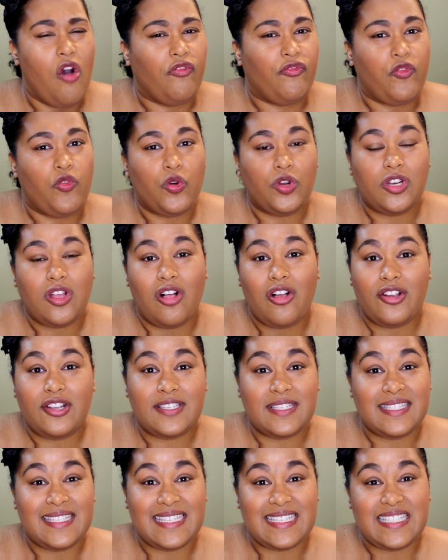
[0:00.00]
four
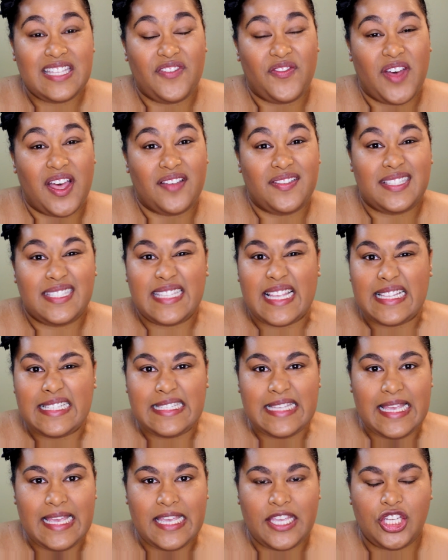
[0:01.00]
dollars and sixty-five
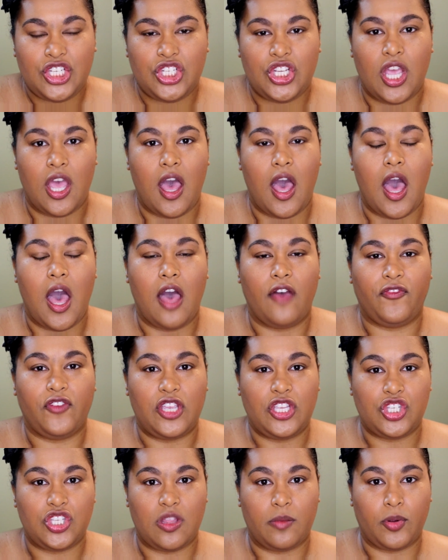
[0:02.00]
cents-ish uh, for
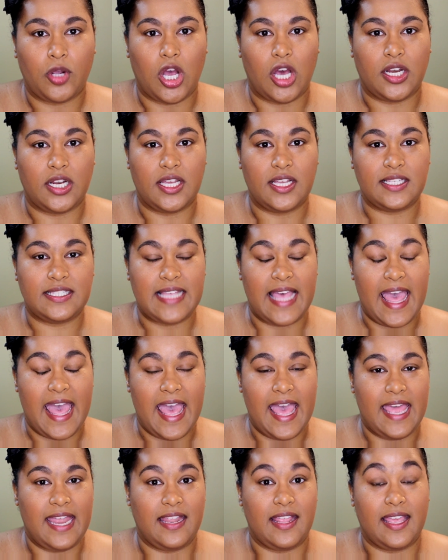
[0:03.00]
each of the products,
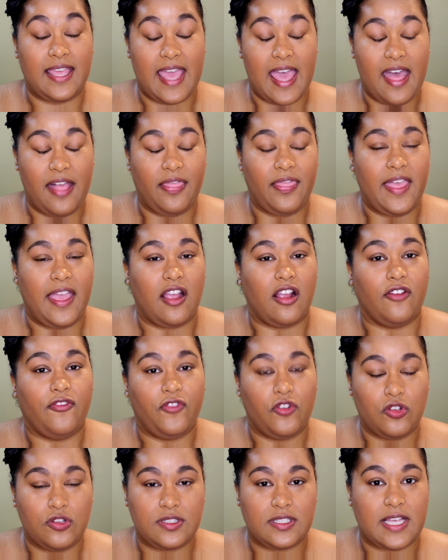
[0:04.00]
and again, they are
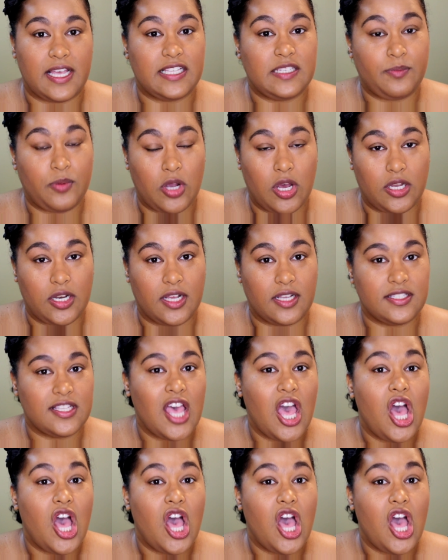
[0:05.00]
full-size products.